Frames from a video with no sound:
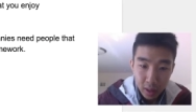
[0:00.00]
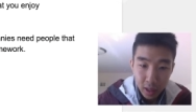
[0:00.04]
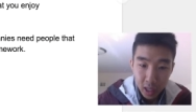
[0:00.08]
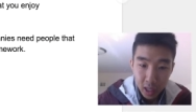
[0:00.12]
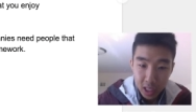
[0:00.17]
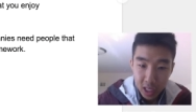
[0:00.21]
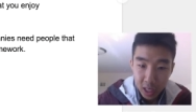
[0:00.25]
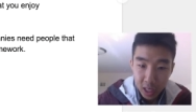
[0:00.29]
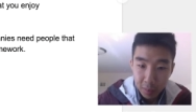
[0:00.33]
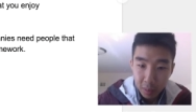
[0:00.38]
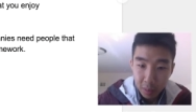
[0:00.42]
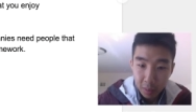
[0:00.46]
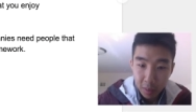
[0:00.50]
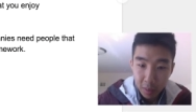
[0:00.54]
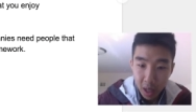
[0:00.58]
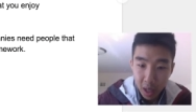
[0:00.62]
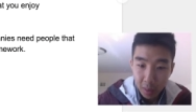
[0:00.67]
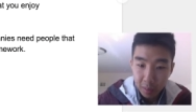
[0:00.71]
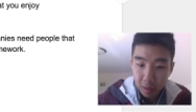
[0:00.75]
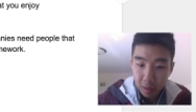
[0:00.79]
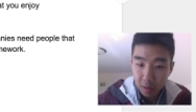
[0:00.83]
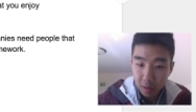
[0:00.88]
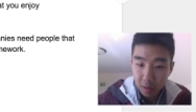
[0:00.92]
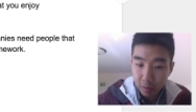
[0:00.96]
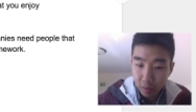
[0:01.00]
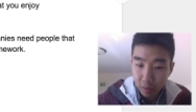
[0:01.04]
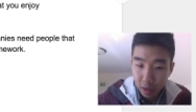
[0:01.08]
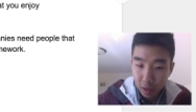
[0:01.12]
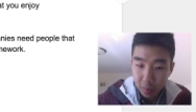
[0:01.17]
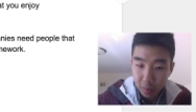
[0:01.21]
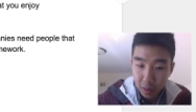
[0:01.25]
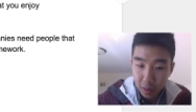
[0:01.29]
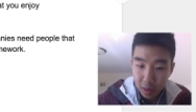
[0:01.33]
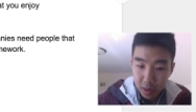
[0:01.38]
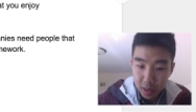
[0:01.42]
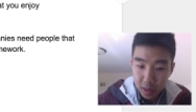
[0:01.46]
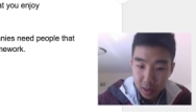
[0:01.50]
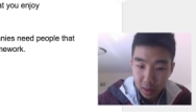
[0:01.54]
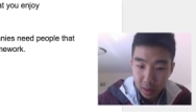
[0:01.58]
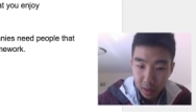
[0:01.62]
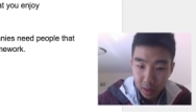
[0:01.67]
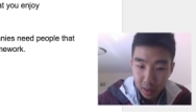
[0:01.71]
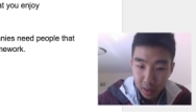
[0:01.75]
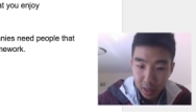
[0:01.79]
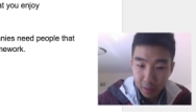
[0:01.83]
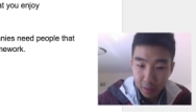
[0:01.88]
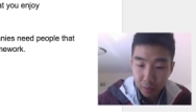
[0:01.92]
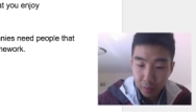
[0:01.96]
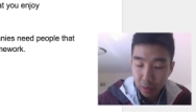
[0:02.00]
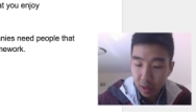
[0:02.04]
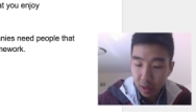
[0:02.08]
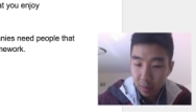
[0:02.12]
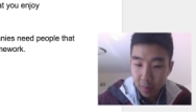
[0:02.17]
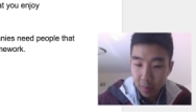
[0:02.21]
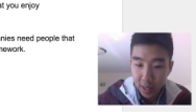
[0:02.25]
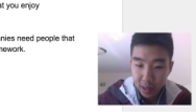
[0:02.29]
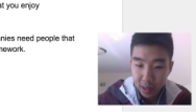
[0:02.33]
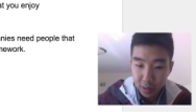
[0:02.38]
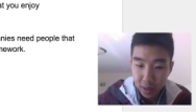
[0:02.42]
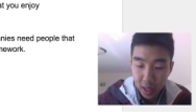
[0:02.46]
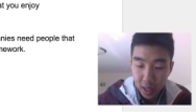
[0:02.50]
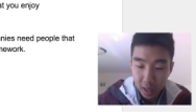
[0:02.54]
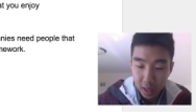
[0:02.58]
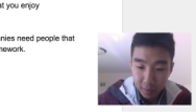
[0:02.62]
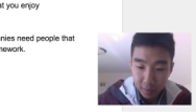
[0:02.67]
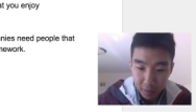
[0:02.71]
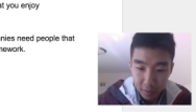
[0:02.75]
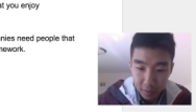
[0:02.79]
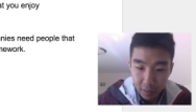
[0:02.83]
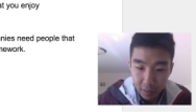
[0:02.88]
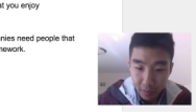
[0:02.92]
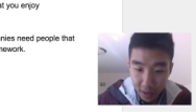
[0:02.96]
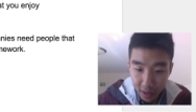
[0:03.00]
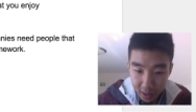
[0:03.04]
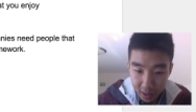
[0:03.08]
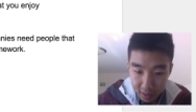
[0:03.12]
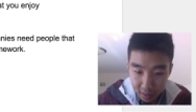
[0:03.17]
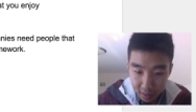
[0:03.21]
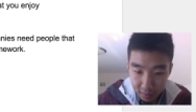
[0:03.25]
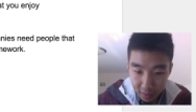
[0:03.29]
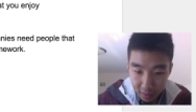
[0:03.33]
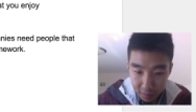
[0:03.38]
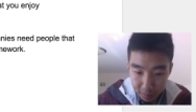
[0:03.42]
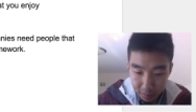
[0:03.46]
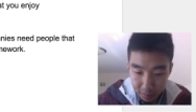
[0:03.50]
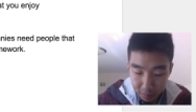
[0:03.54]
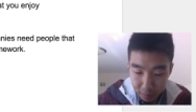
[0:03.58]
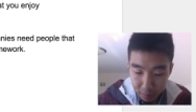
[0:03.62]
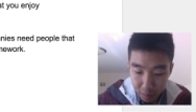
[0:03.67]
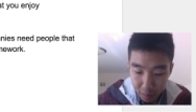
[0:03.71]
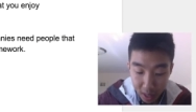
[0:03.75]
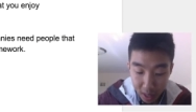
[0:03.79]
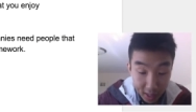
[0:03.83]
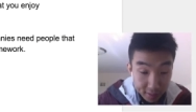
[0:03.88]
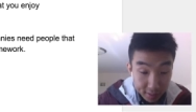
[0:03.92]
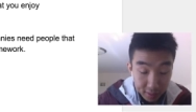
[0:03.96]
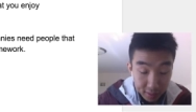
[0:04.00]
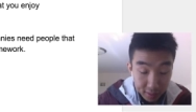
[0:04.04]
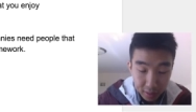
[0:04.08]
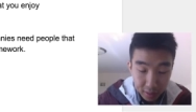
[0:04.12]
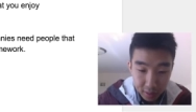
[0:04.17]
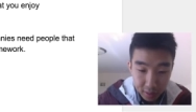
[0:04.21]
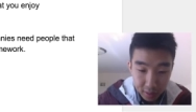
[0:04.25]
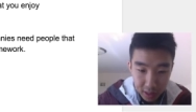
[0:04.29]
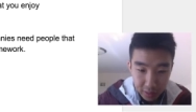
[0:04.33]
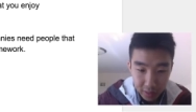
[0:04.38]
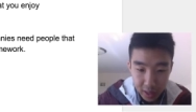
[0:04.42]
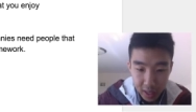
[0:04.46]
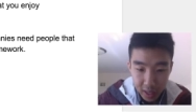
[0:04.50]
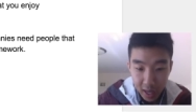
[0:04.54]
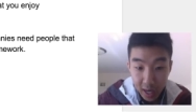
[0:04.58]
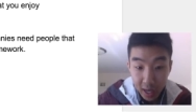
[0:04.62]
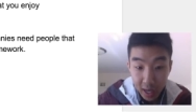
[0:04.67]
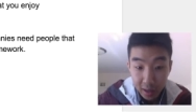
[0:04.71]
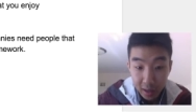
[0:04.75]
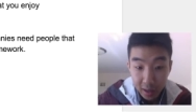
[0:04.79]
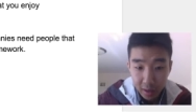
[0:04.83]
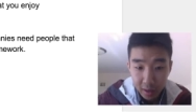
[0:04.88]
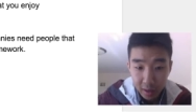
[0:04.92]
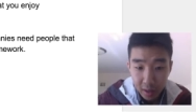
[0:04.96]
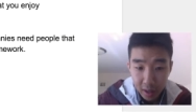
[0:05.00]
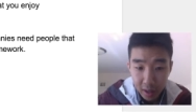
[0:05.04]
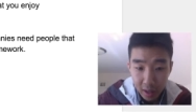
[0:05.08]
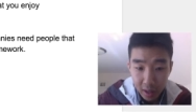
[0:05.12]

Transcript: a couple popular frameworks and that really makes you kind of effective and practical to even hire